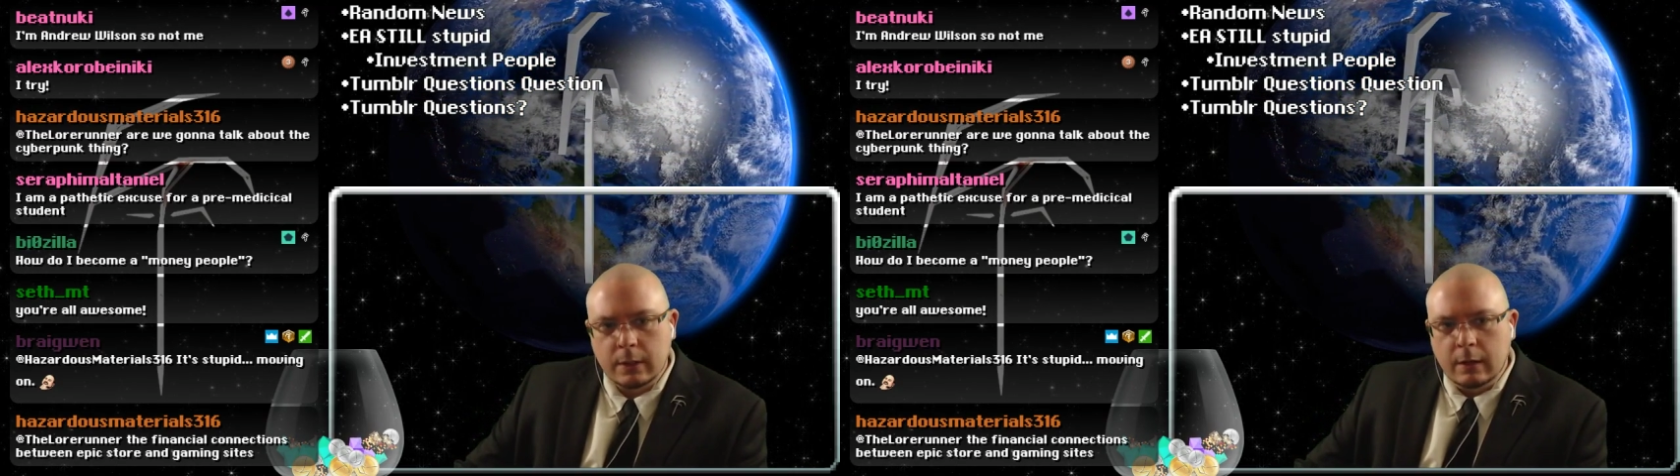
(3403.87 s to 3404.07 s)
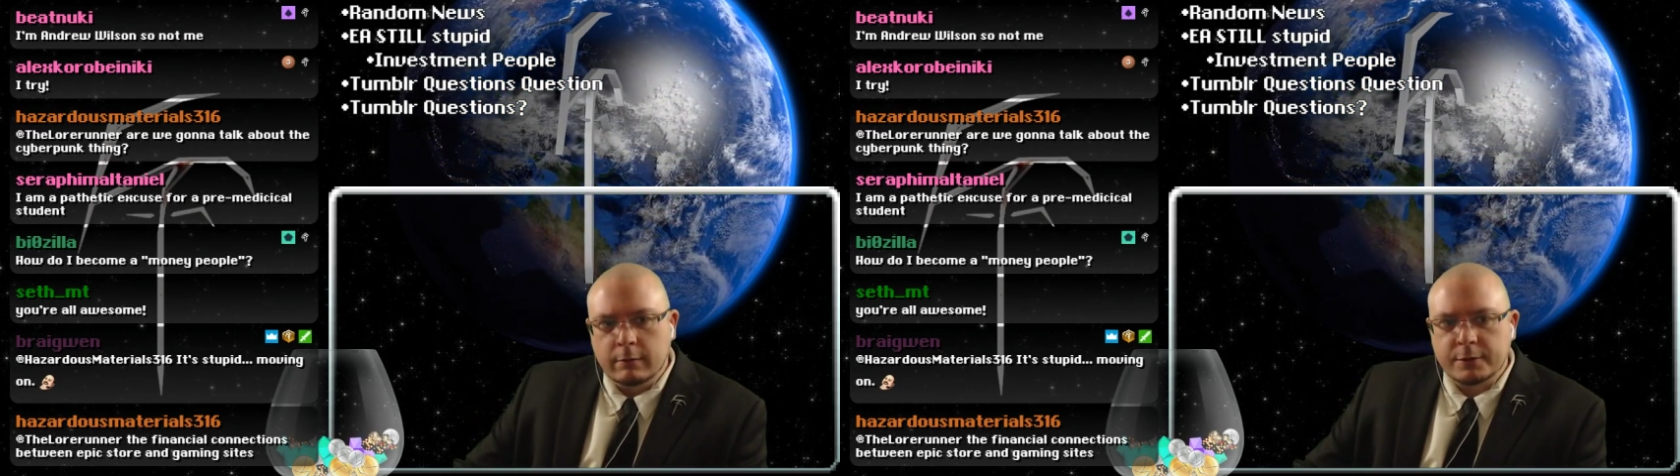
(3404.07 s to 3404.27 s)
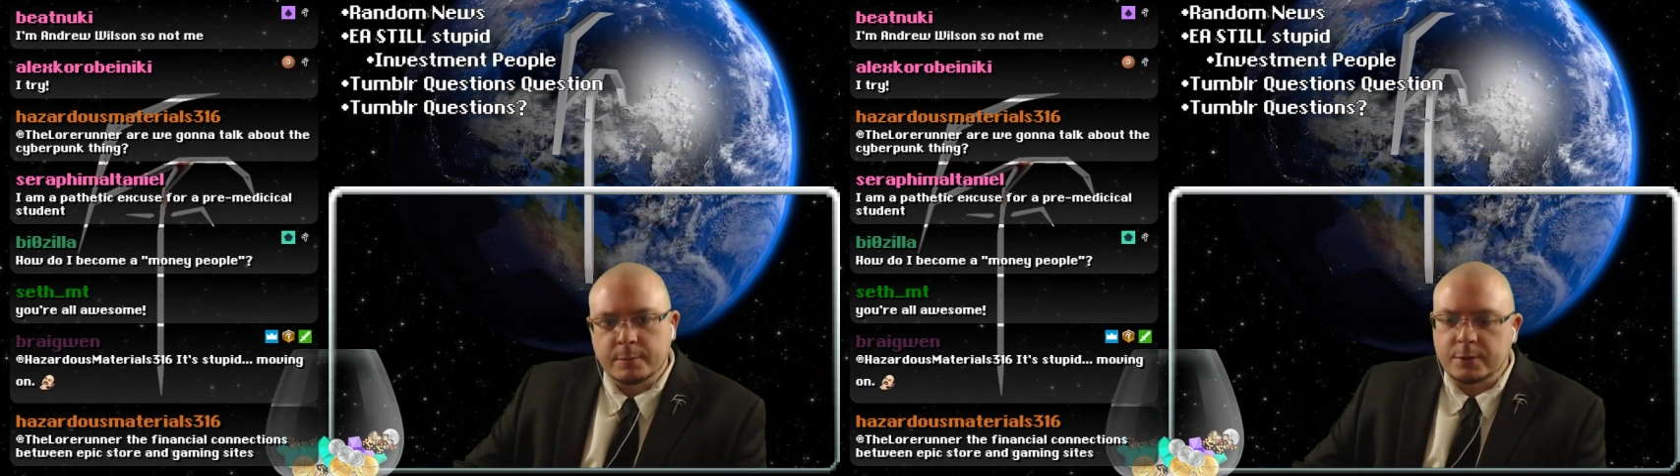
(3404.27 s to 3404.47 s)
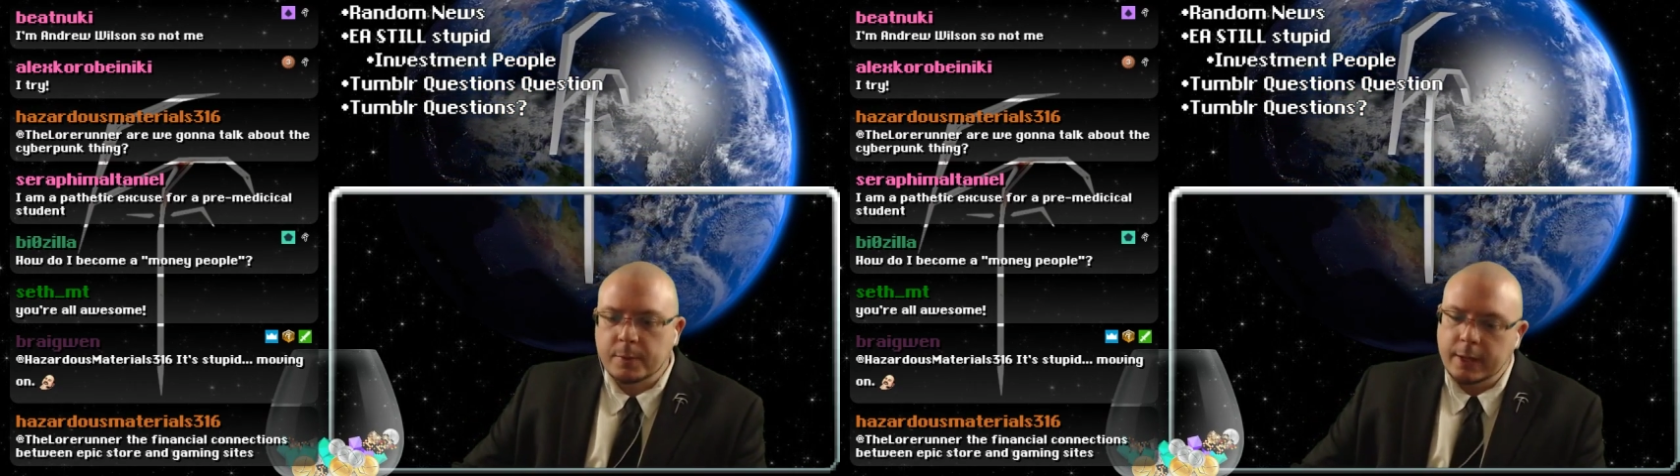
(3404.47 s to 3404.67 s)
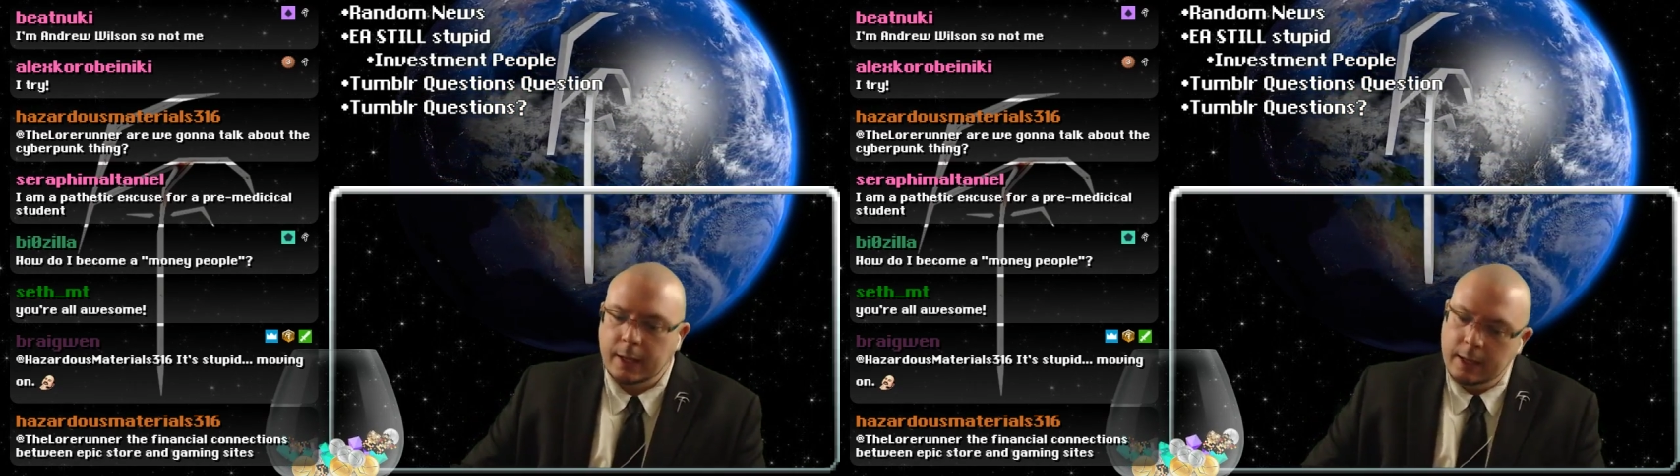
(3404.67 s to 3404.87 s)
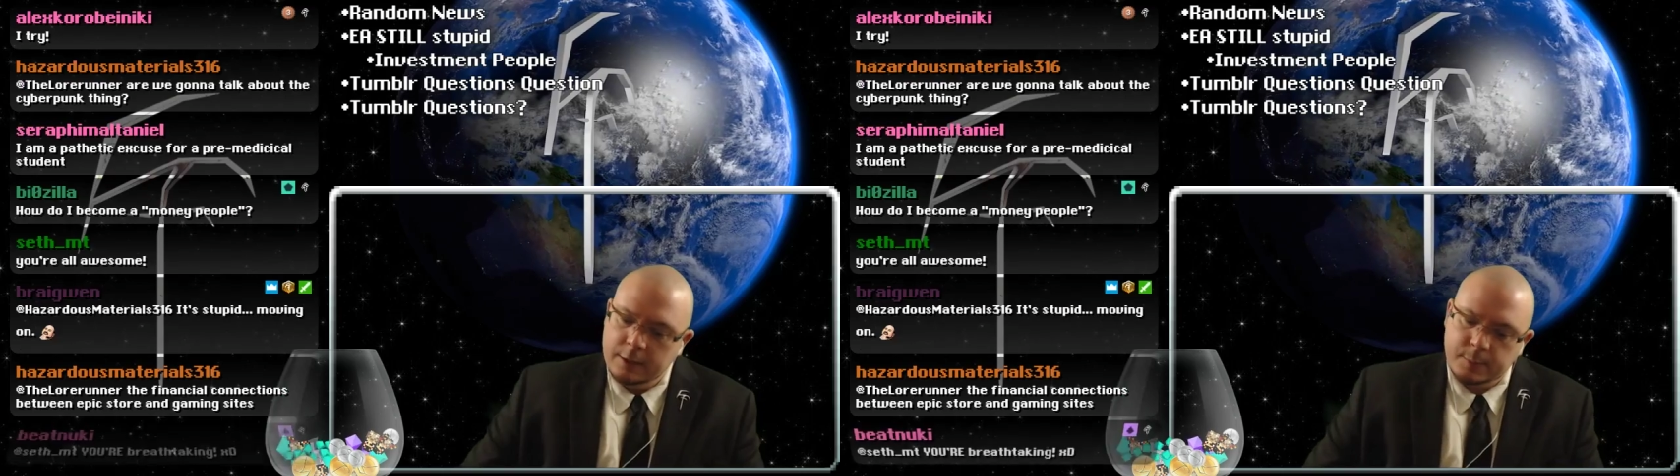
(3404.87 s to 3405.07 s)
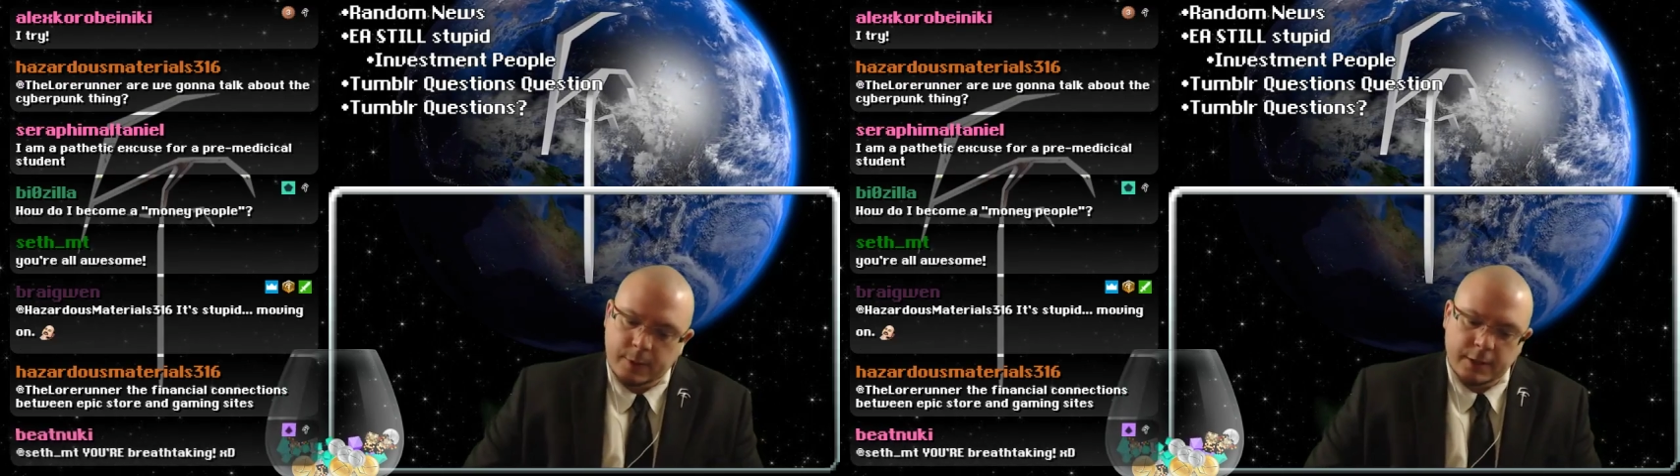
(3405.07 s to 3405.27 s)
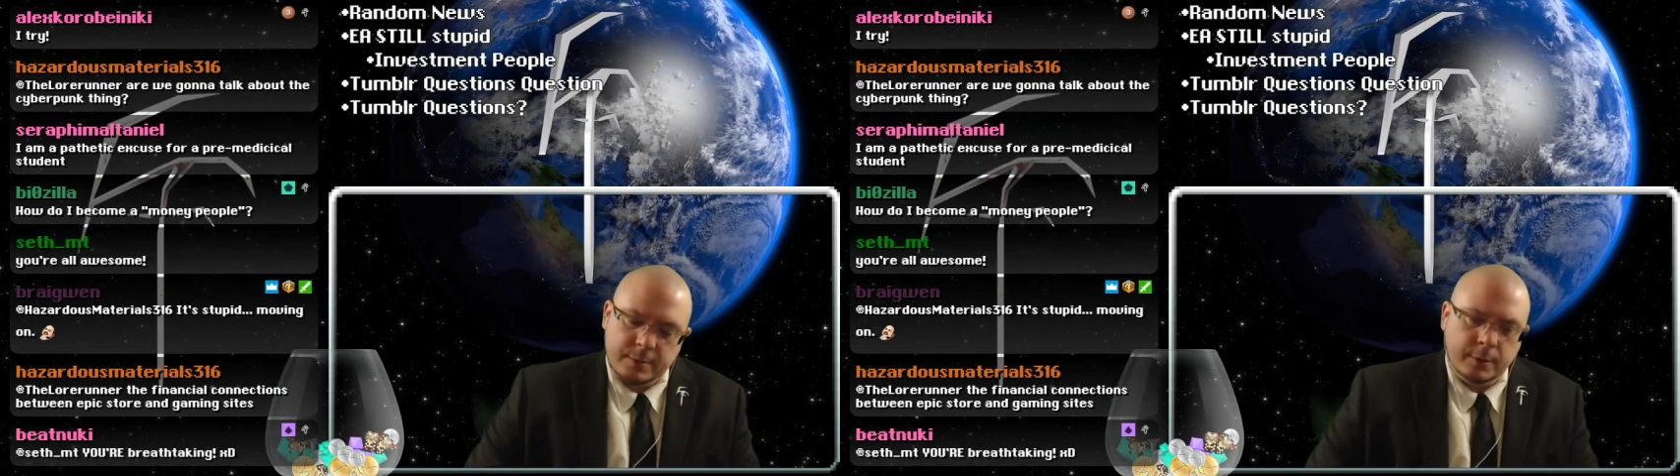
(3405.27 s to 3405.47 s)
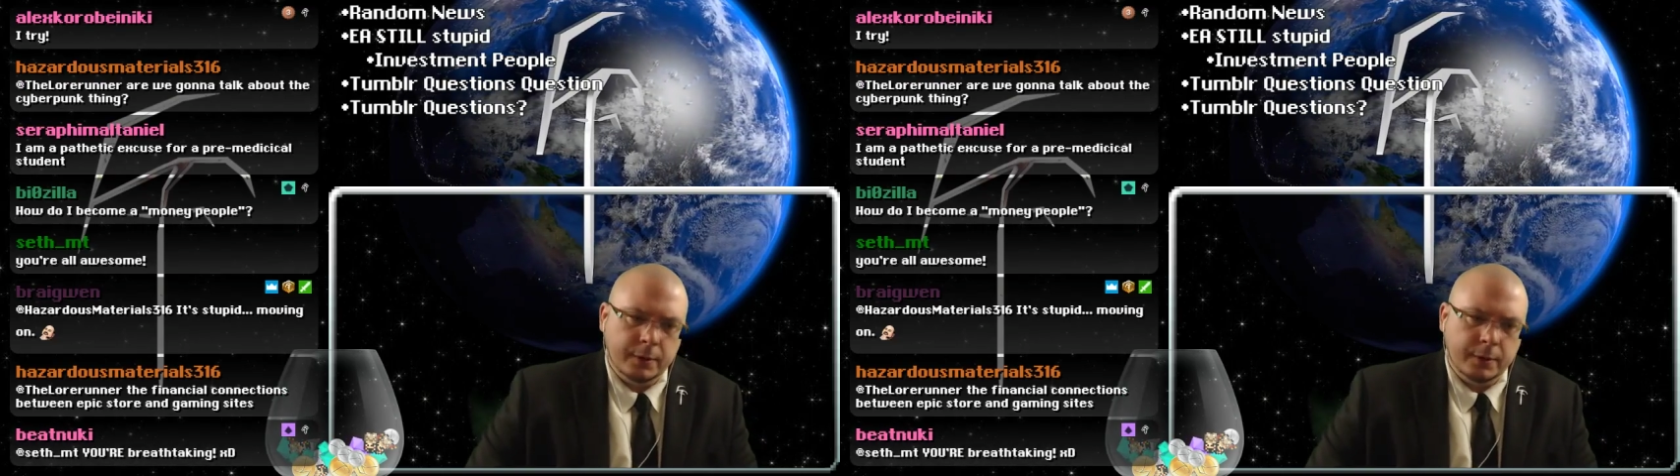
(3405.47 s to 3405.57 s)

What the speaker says: for as much money in as possible.